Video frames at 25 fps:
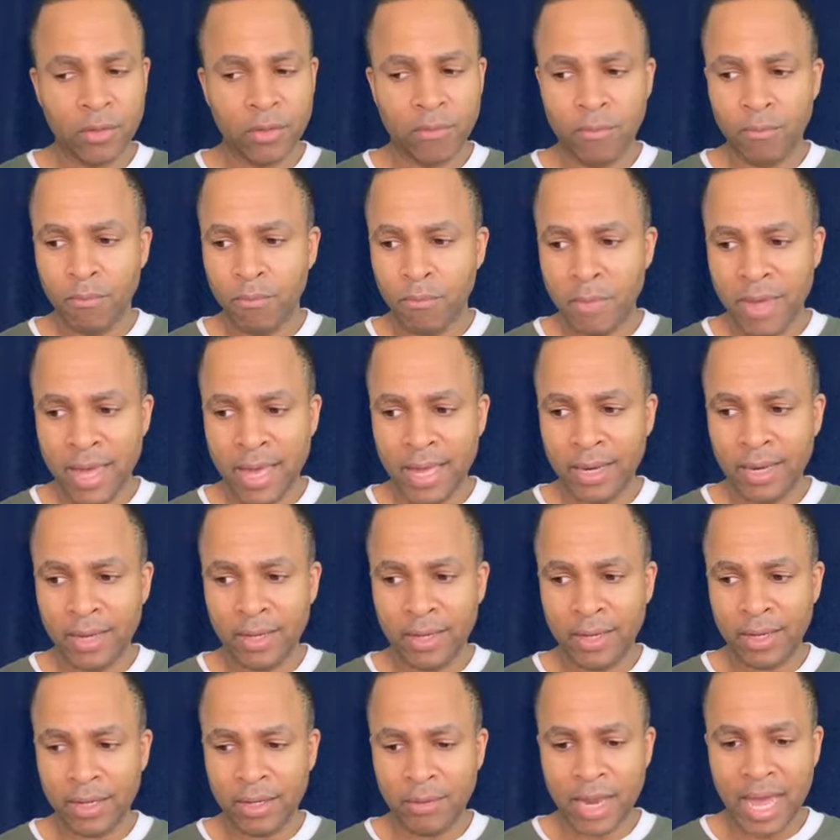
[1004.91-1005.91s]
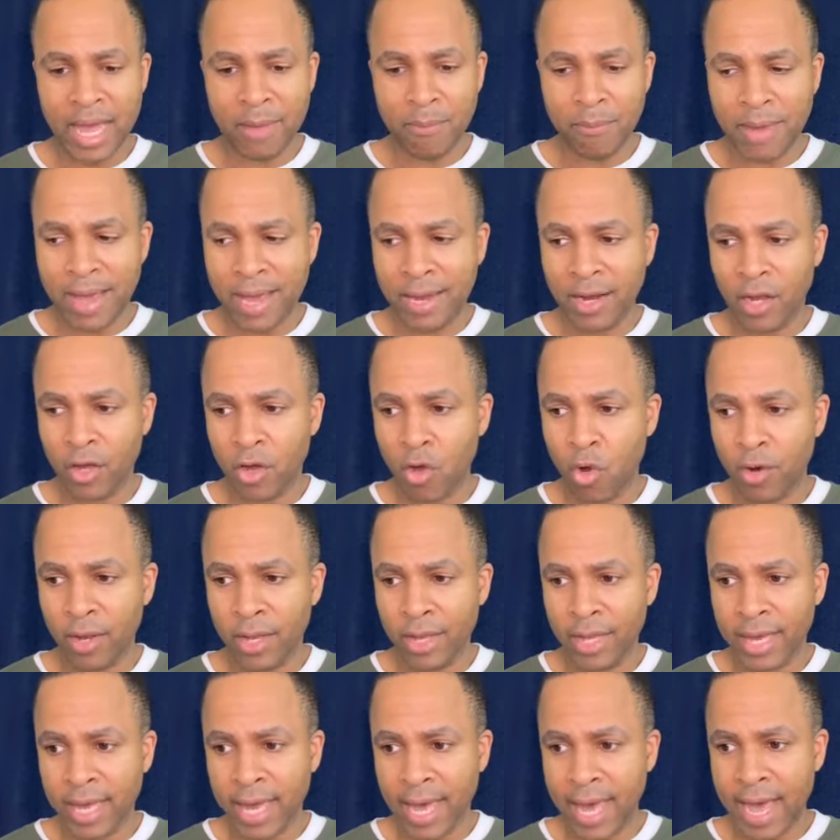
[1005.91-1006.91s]
making they made a golden
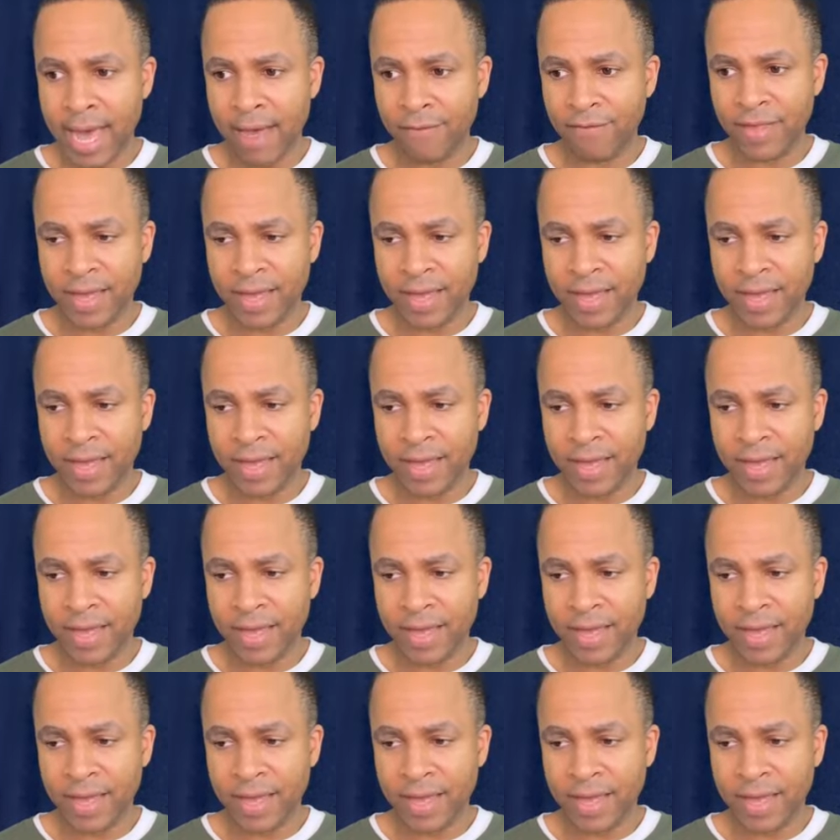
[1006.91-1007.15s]
calf.